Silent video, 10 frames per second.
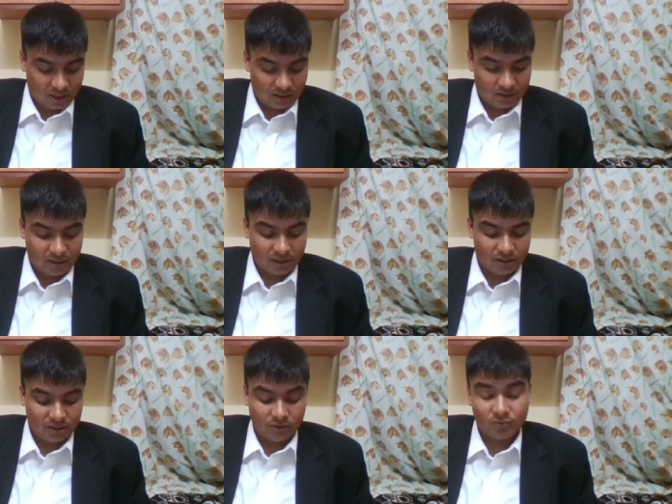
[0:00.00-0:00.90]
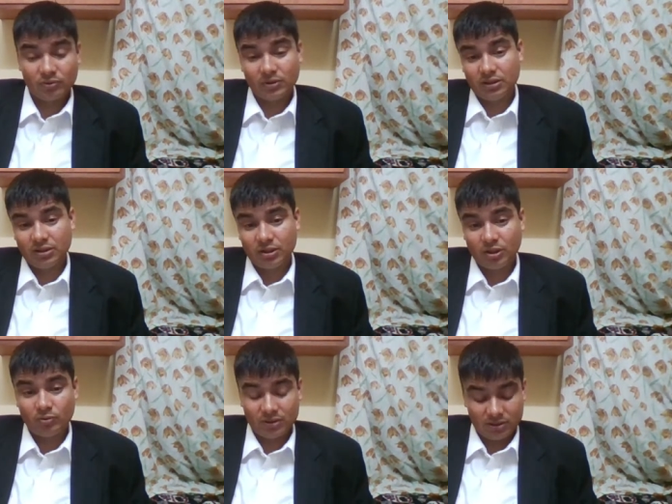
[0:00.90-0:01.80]
and they can
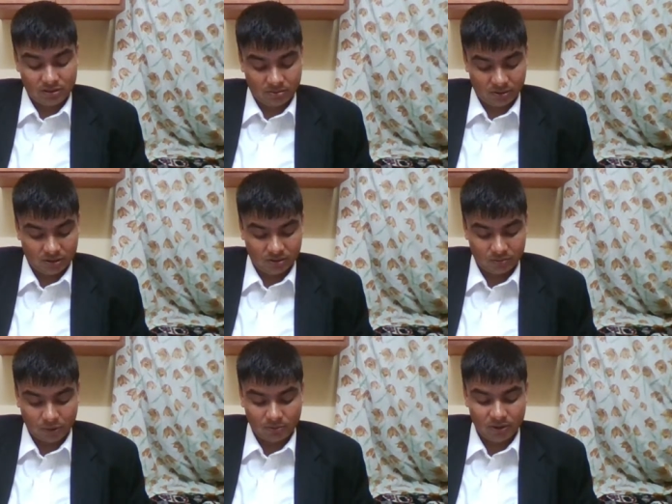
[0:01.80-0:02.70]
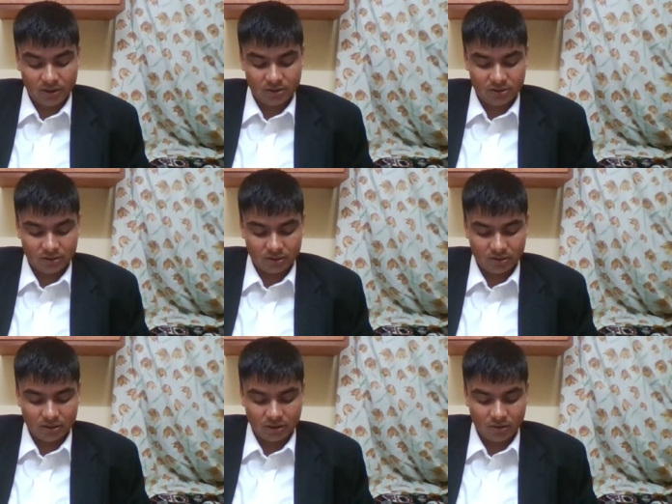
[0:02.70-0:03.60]
request the public
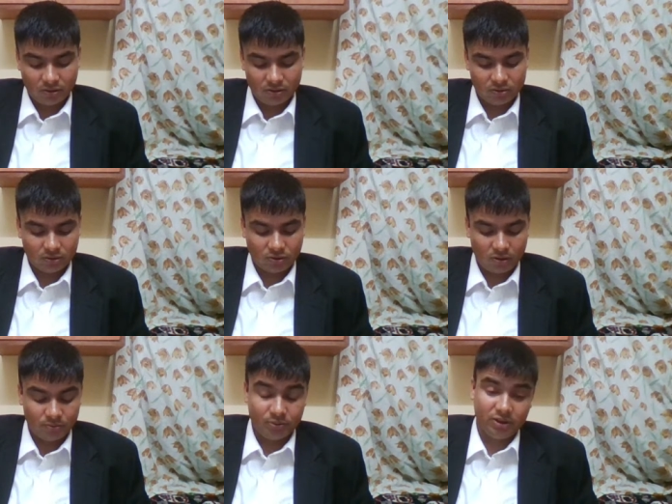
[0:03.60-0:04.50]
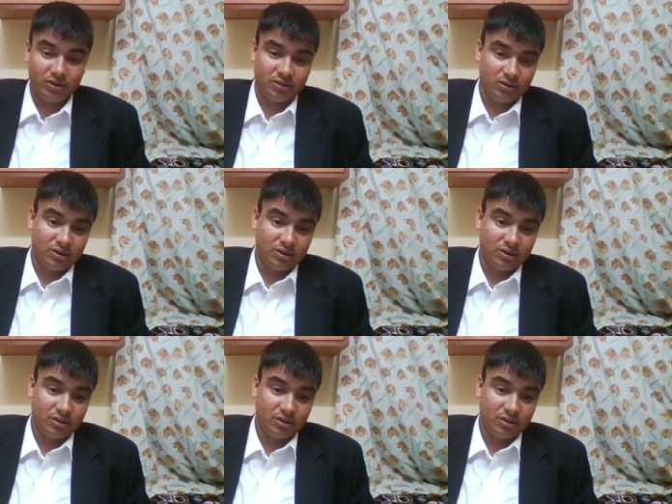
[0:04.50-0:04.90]
record or the copy